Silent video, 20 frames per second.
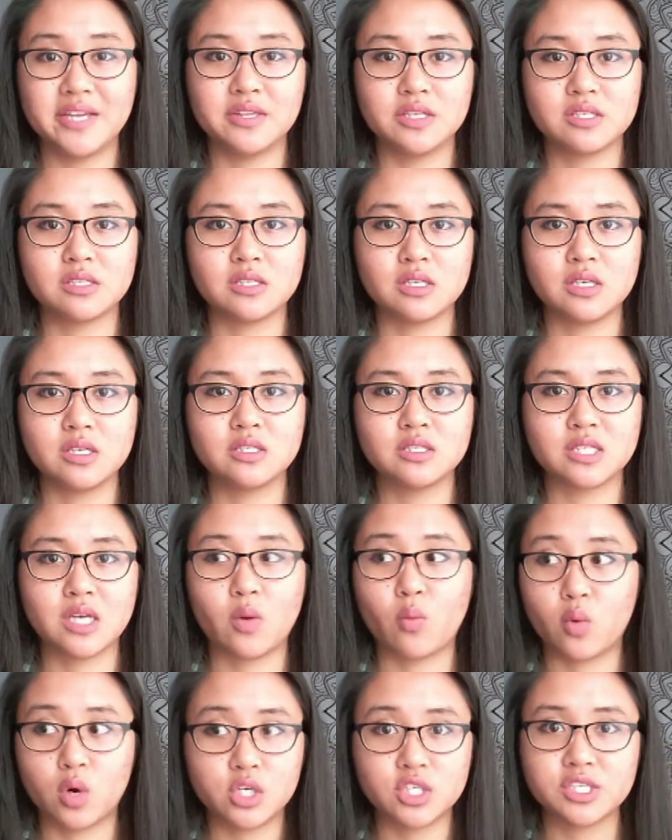the scenes that
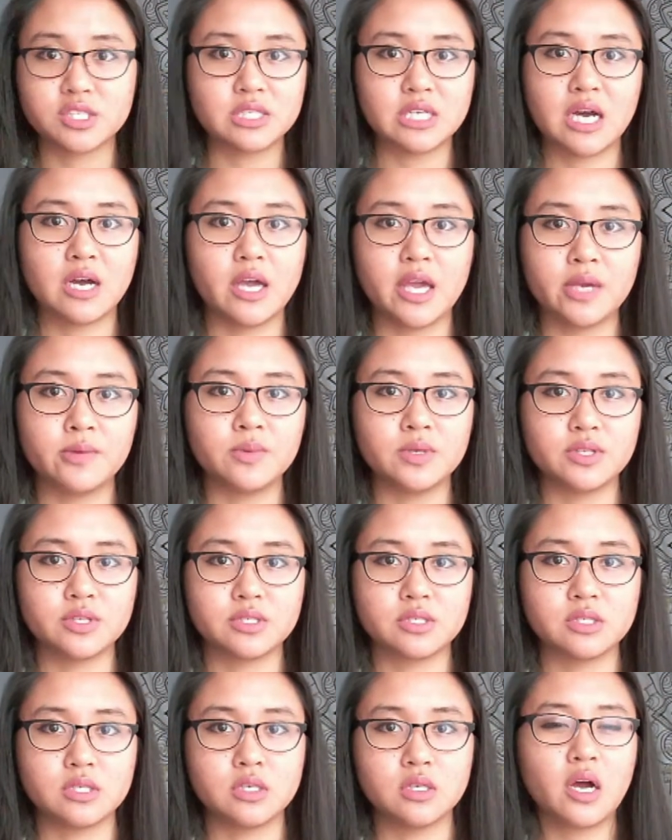we're just not able to see.